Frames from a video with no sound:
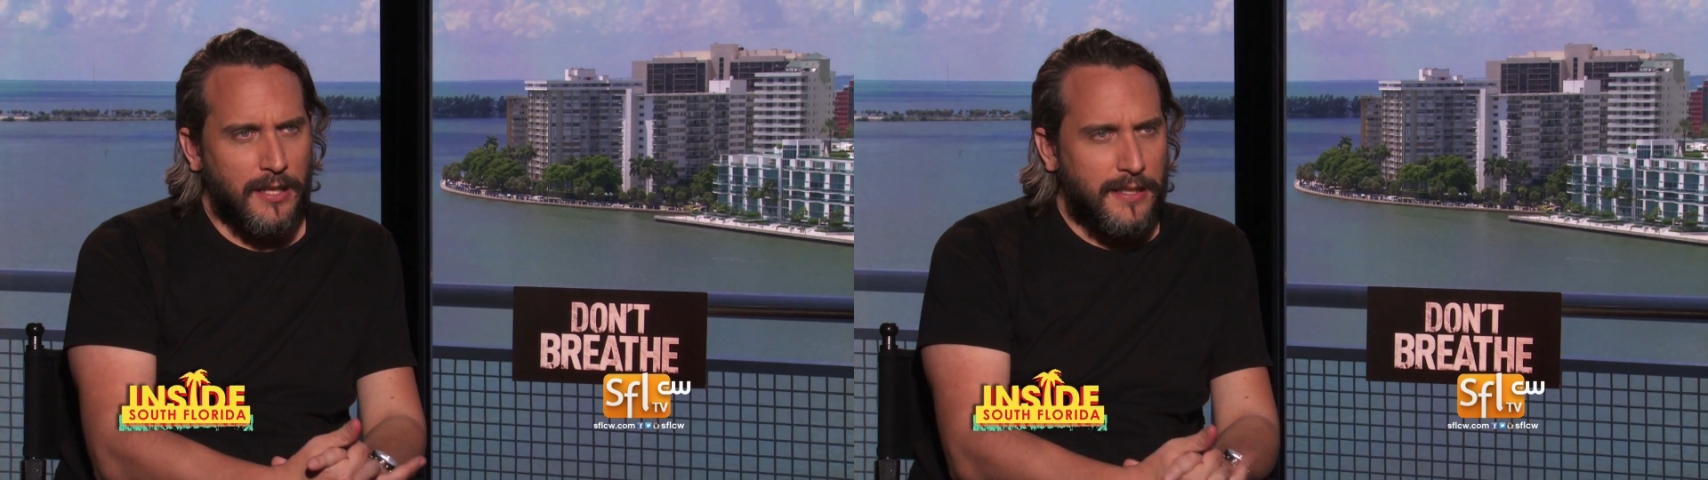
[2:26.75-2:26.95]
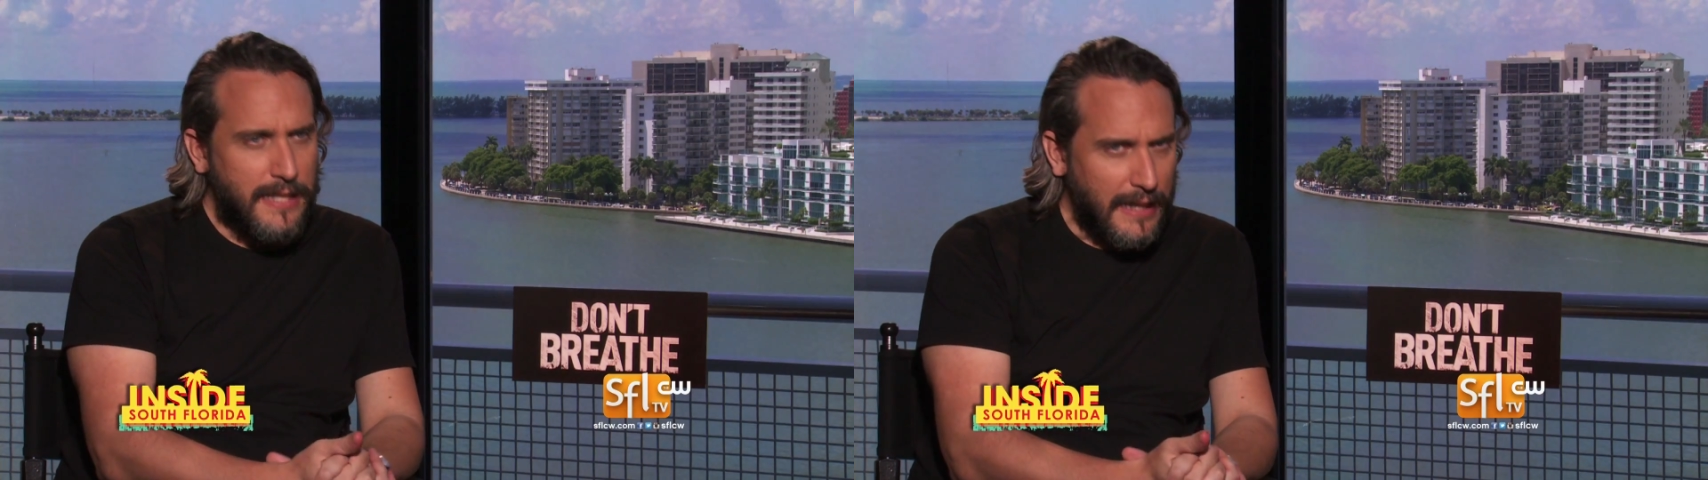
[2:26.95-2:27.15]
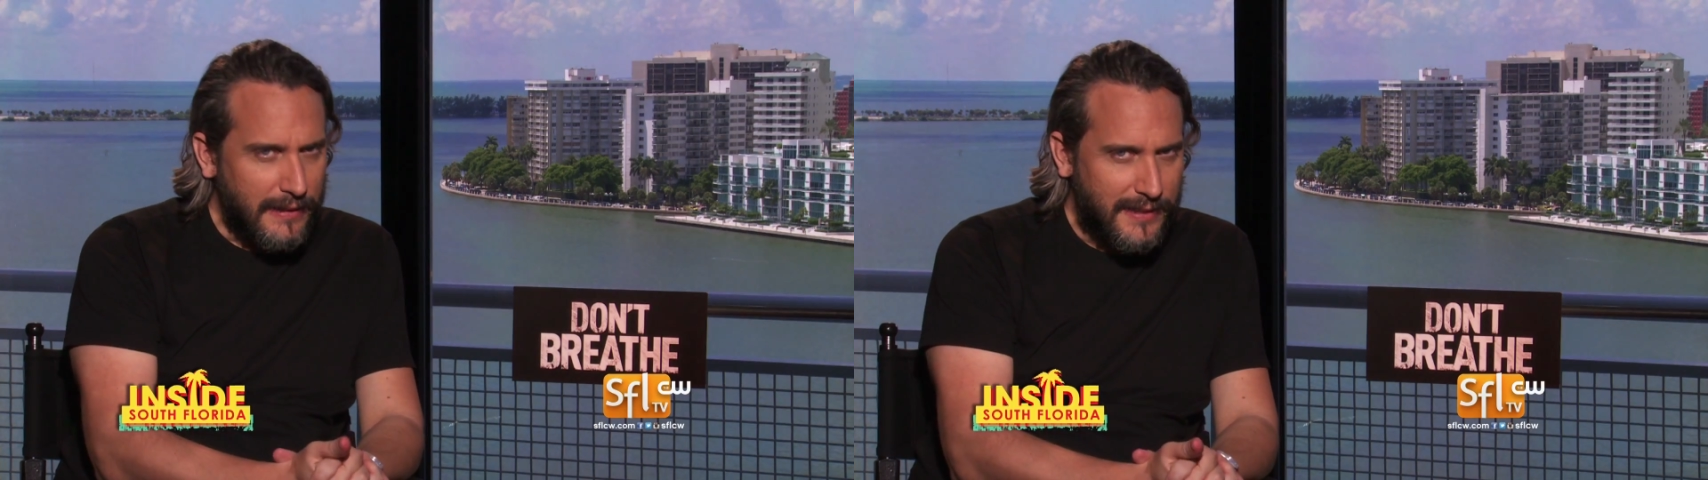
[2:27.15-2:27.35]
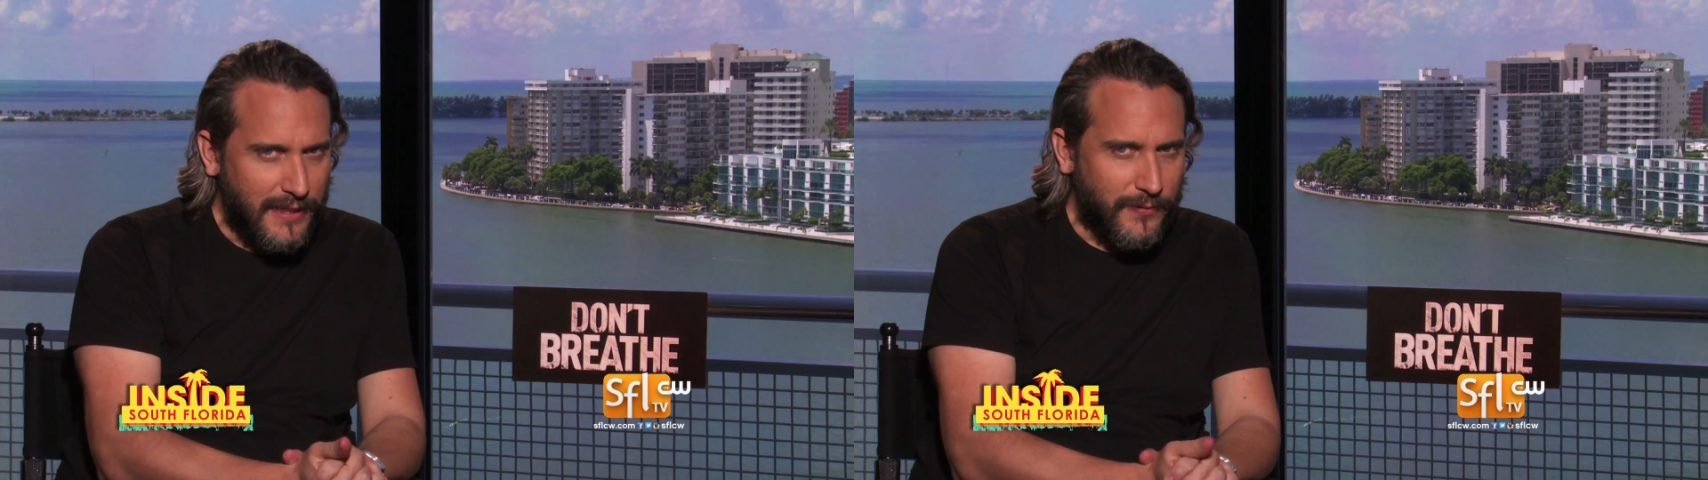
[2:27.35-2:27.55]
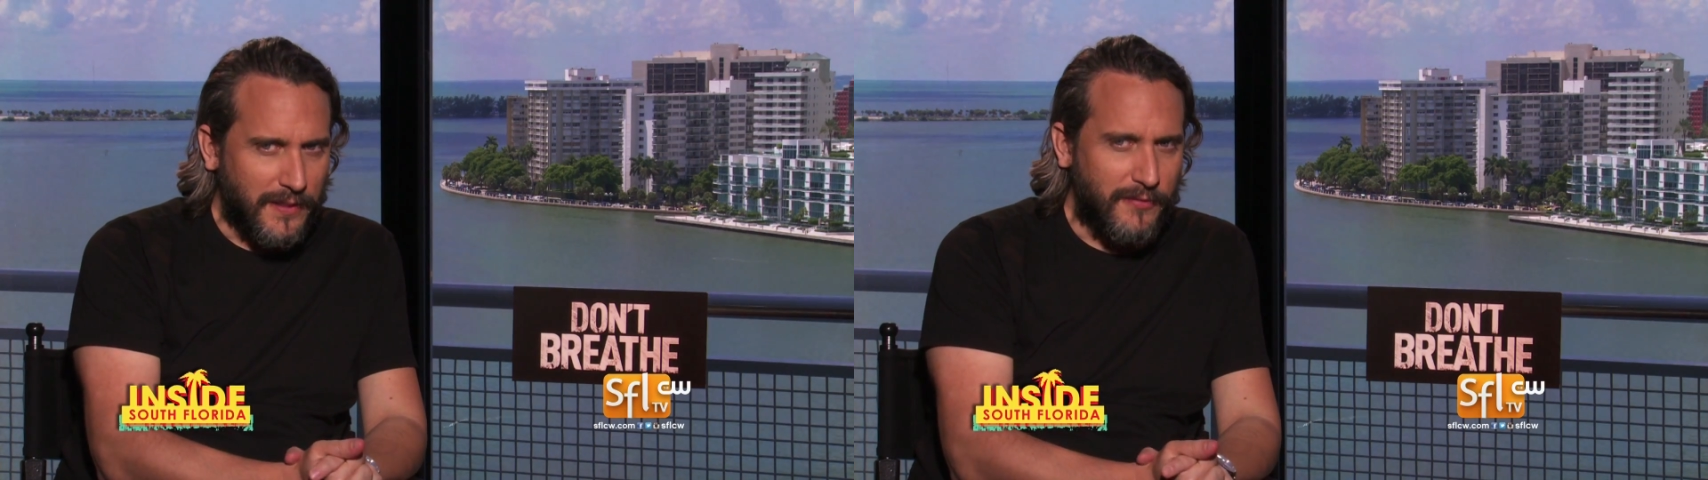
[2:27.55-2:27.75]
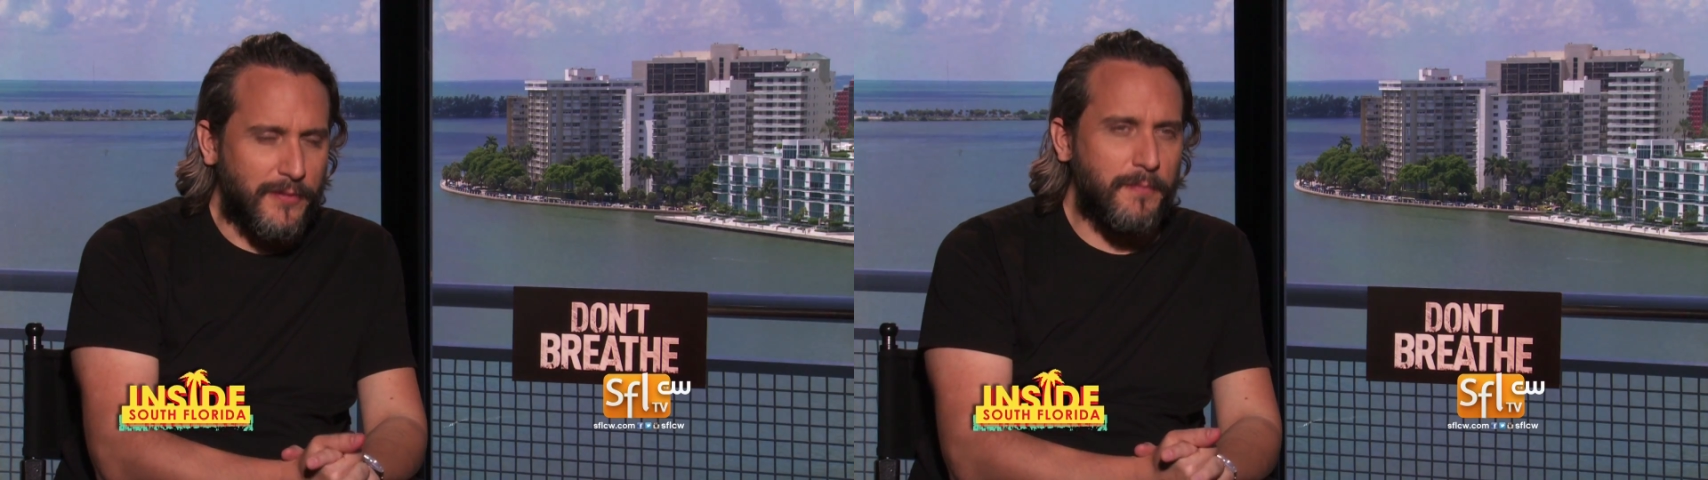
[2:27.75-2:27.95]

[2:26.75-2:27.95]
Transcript: Yeah, definitely.